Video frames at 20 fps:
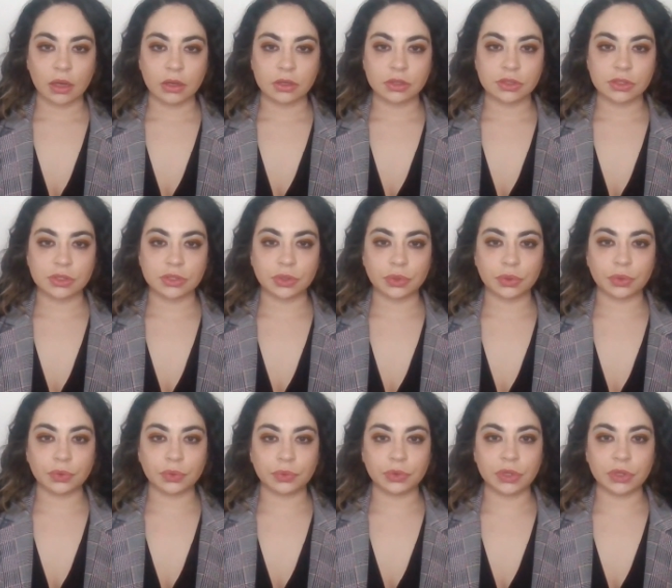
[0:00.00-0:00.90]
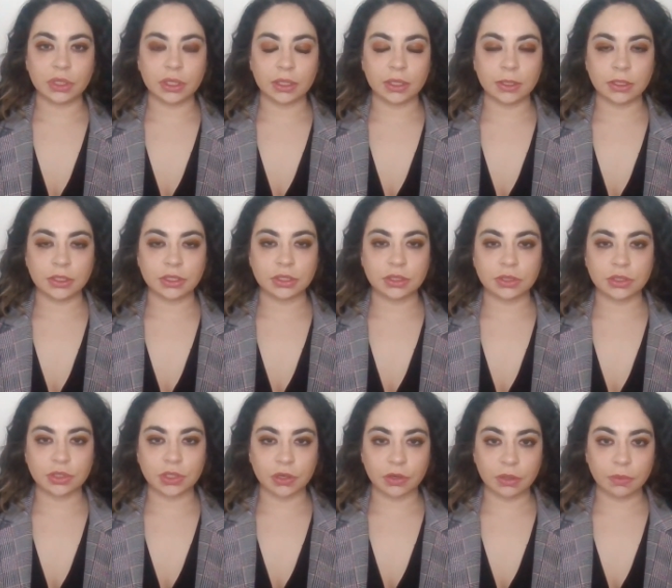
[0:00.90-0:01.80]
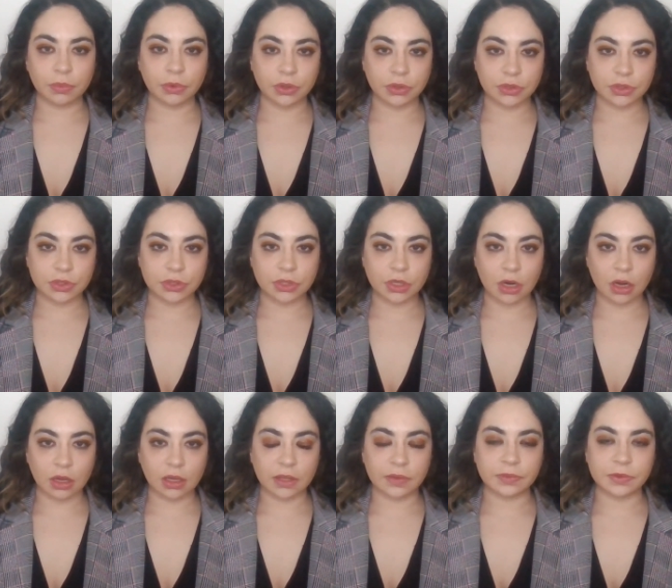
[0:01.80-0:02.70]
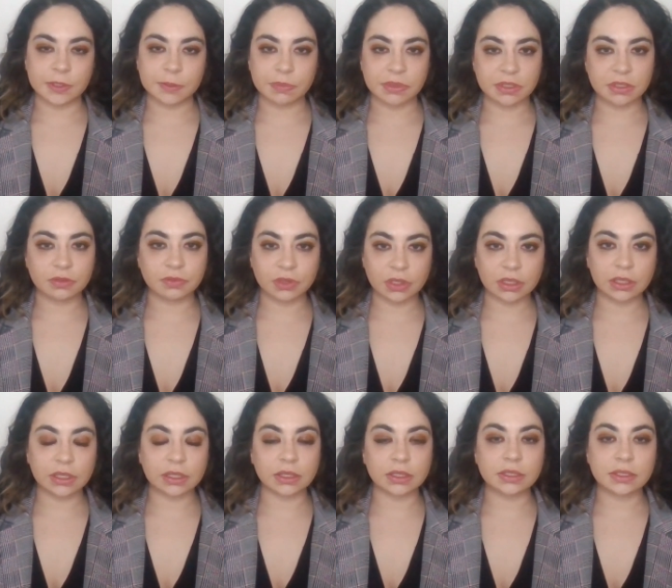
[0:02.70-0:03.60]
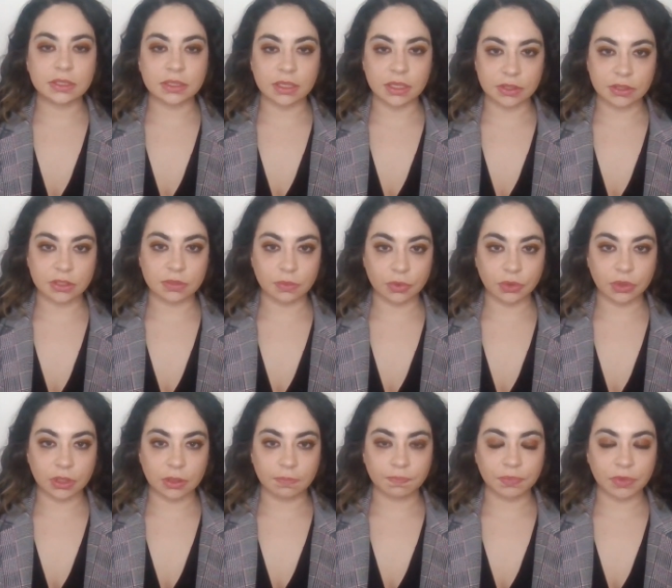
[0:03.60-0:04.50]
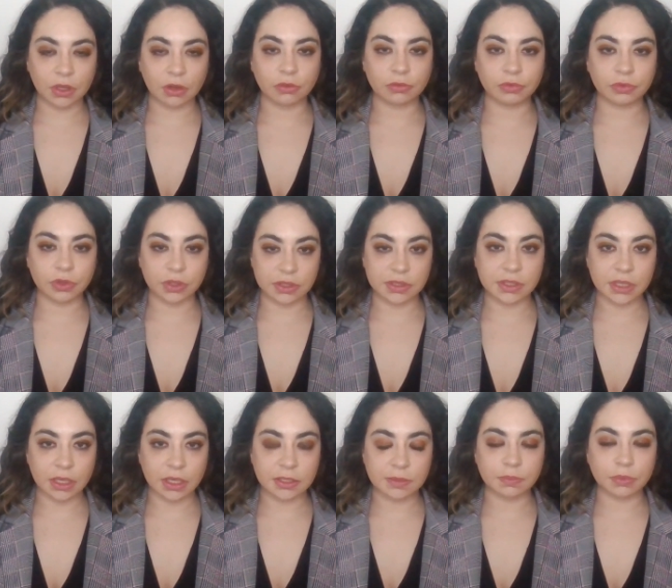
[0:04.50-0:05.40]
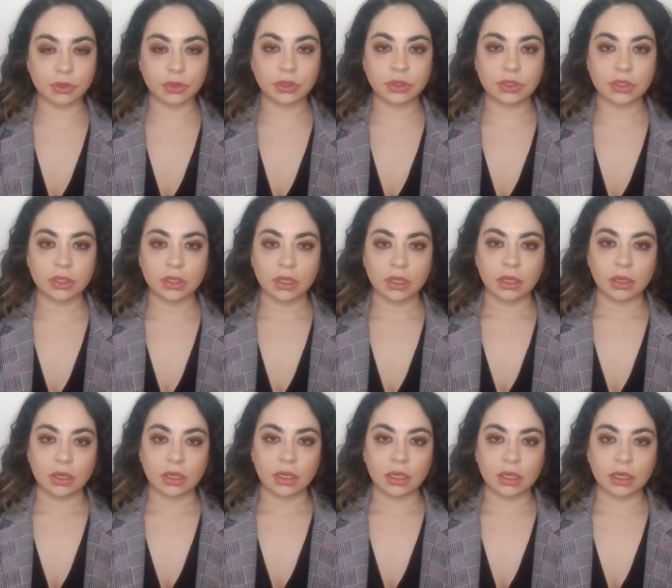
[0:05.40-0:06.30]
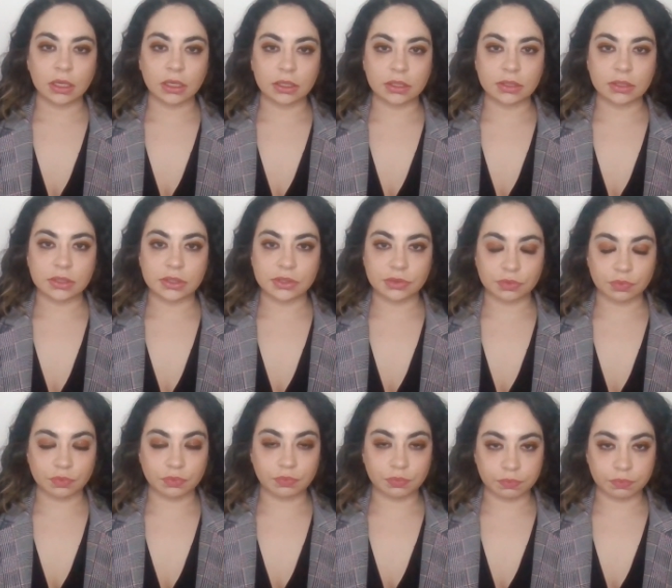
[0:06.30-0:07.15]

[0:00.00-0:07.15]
So the Jerry Burns trial, and specifically this testimony of this expert, is